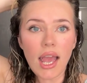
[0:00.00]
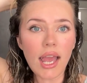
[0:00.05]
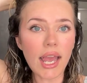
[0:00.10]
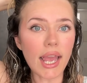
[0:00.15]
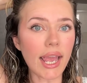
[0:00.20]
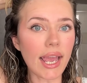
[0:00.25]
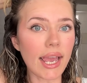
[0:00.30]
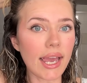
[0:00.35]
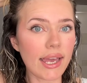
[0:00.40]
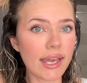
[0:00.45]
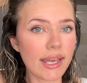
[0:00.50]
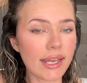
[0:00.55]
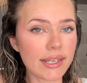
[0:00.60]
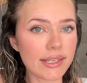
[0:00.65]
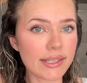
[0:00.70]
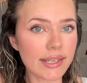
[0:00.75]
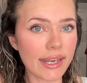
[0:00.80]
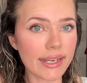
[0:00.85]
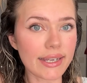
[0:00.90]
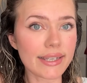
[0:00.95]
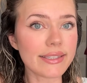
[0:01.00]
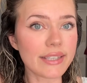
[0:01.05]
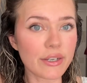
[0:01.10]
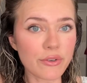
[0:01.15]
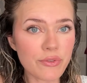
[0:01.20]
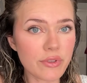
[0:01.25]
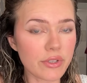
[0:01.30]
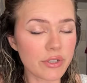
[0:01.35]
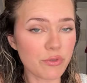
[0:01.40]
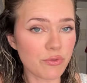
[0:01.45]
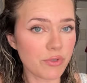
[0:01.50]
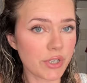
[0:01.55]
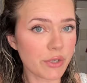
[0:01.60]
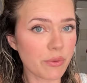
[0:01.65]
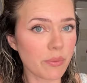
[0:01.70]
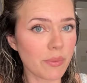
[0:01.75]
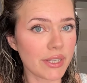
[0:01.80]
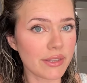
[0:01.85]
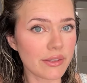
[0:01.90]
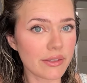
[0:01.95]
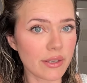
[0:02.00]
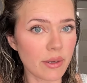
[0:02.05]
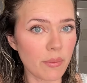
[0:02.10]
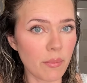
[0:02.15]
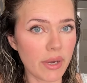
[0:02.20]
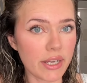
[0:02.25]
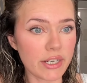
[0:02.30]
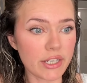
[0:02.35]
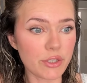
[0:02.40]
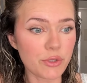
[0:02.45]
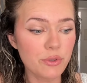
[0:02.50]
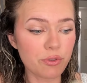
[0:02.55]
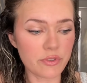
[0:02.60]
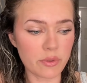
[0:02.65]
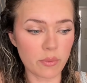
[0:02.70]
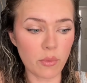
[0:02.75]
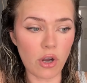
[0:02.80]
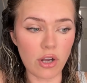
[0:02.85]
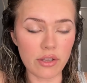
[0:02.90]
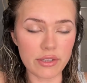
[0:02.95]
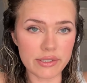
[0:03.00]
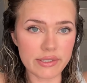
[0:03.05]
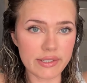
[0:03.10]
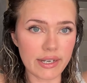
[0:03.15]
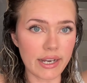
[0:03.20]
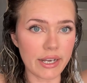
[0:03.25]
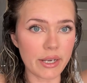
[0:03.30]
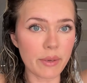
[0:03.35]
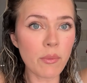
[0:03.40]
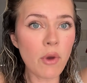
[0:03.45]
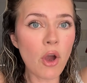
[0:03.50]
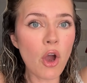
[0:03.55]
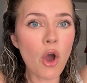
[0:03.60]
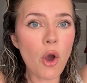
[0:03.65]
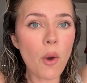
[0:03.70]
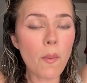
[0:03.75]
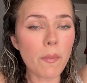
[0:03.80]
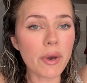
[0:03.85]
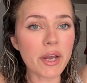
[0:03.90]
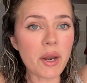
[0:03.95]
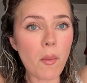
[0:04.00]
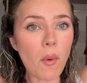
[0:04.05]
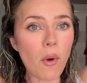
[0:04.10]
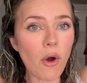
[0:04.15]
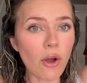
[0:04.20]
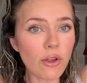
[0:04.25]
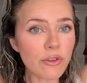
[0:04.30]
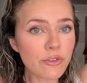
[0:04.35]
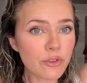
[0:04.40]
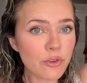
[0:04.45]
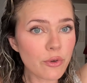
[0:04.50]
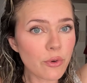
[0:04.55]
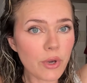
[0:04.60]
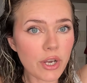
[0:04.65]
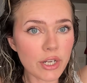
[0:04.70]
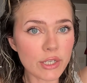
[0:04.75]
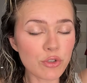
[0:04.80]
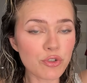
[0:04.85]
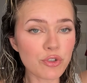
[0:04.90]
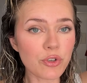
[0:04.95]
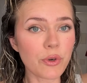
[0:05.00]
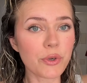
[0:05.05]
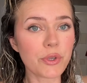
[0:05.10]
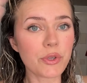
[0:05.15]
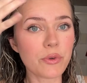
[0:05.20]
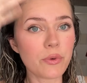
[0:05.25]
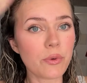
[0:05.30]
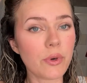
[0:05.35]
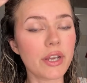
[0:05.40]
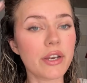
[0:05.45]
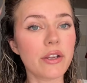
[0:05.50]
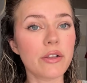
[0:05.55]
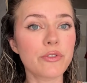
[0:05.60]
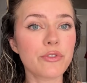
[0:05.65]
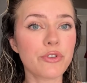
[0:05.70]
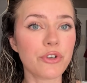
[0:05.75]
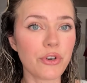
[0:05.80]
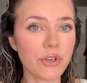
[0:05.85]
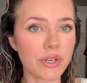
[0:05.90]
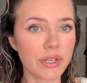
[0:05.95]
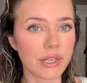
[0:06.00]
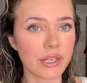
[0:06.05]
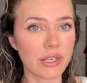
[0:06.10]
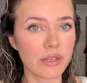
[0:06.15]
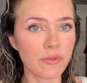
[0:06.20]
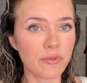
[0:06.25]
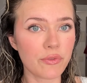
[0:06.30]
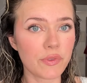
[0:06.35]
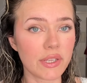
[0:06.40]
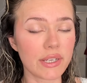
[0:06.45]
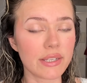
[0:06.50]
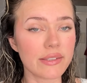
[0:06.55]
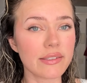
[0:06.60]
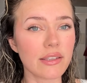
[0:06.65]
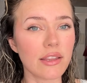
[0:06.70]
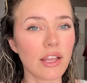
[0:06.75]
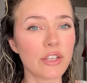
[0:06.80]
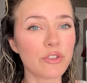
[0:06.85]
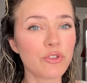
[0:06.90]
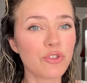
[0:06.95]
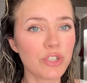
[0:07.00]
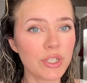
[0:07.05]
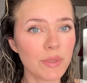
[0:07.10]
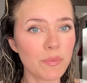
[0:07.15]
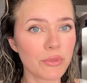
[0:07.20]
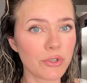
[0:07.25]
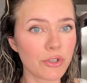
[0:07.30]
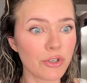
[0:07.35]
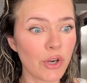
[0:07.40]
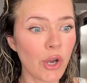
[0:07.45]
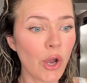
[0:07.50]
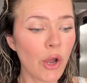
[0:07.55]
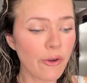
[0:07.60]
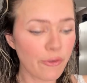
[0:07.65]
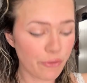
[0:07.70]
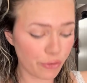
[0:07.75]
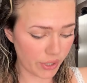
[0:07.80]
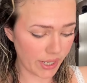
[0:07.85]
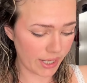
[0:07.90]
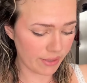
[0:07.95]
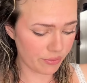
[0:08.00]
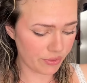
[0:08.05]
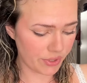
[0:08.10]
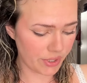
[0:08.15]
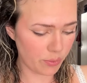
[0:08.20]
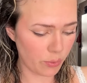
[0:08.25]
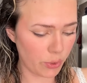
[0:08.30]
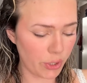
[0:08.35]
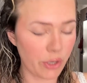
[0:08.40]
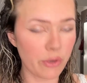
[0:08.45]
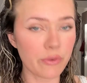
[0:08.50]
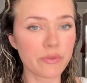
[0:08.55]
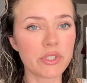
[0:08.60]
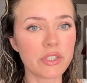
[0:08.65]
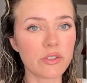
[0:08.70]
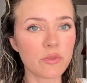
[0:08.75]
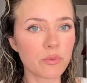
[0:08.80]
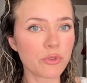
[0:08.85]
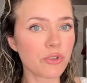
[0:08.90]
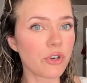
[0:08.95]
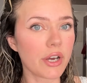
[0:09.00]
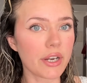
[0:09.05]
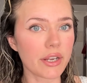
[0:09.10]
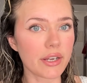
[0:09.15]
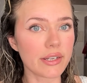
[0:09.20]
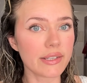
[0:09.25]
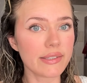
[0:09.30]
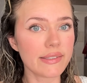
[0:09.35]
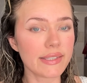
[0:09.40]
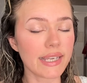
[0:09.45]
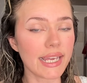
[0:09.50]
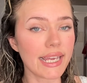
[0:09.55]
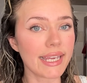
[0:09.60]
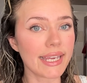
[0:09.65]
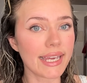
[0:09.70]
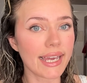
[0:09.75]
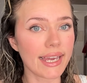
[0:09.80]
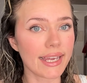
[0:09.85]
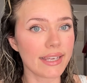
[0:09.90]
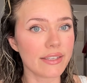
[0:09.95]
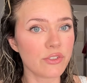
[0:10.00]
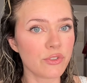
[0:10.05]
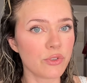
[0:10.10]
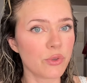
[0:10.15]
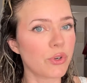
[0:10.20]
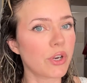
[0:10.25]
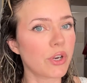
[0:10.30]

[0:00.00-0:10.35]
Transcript: and I can definitely recommend them and I use them all the time. But I'm also going to show you an alternative that is a lot cheaper for every one of these products in case you don't